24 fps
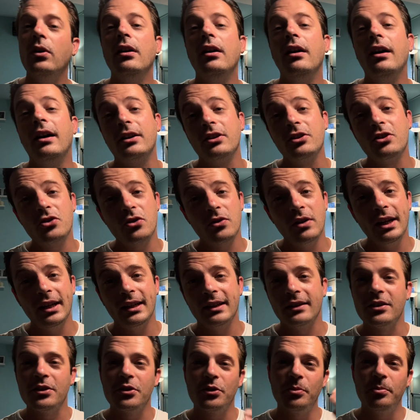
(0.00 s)
are
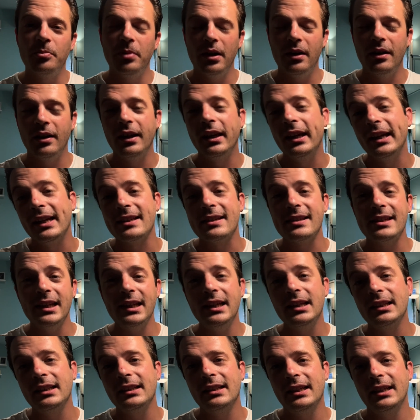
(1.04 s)
trying to buy a
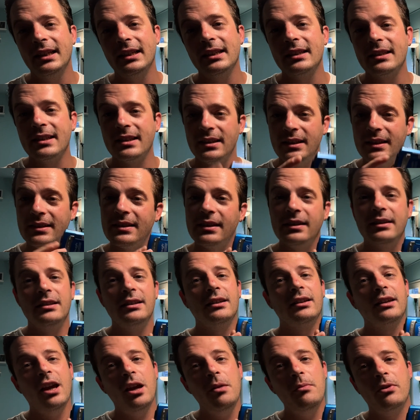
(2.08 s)
second-hand CCD
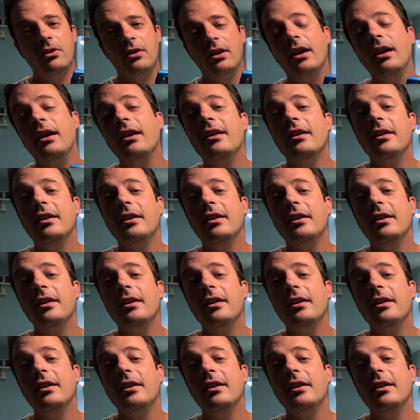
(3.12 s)
camera,